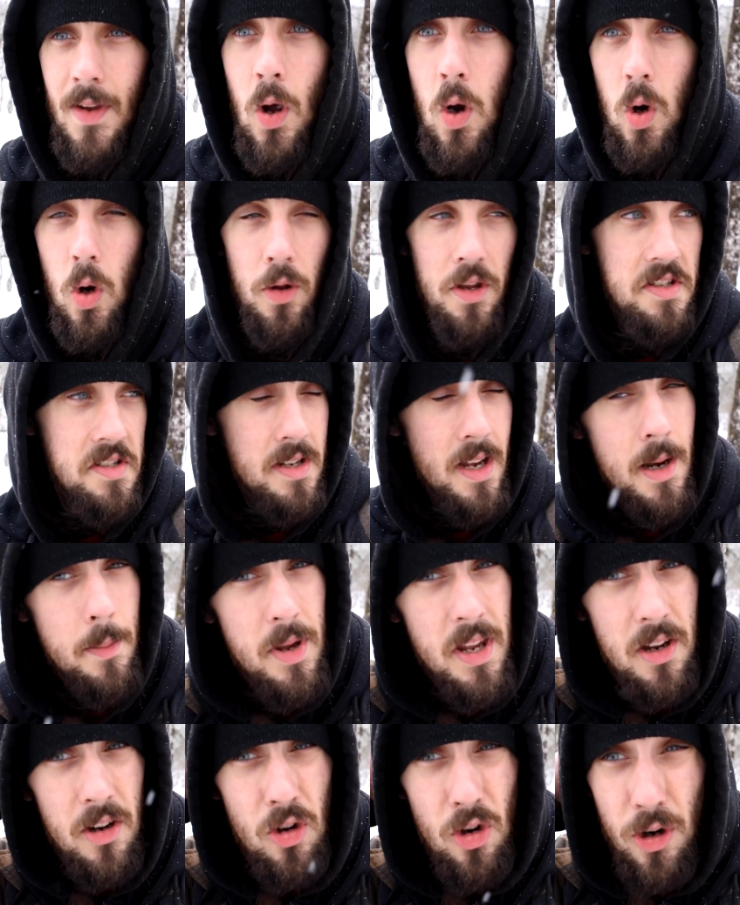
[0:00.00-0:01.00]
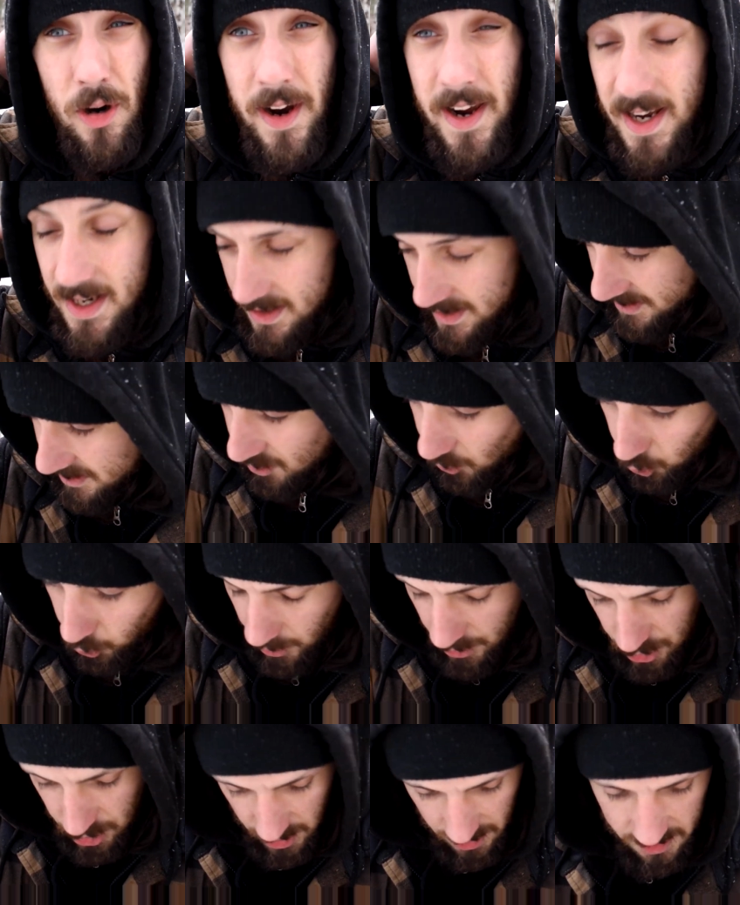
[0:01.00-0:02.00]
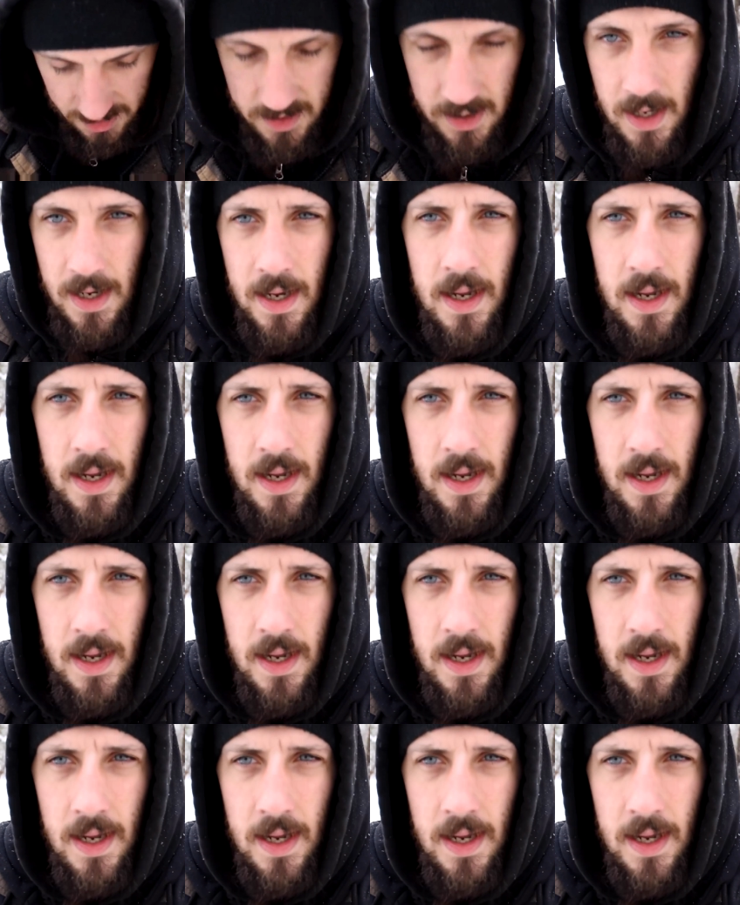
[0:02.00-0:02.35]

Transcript: Oh, this is going to be great and delicious.